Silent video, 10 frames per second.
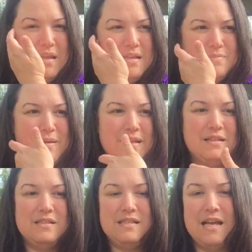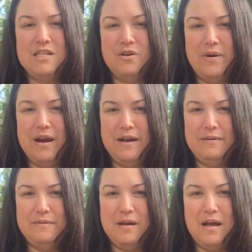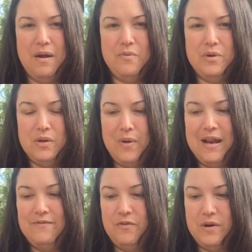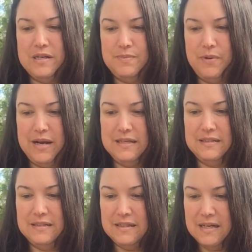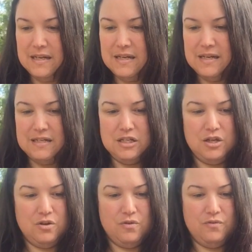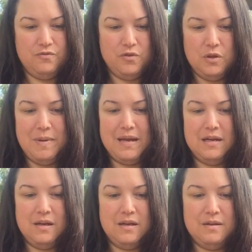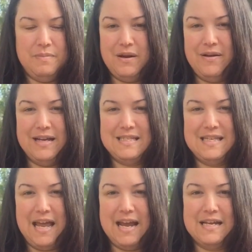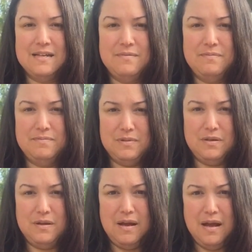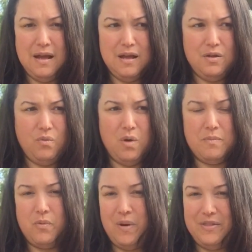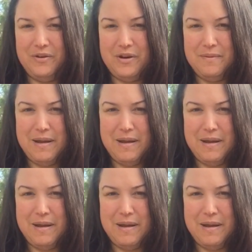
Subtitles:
It's my like the sanctuary. I'm really waiting for spring to fully make an appearance and warmer weather come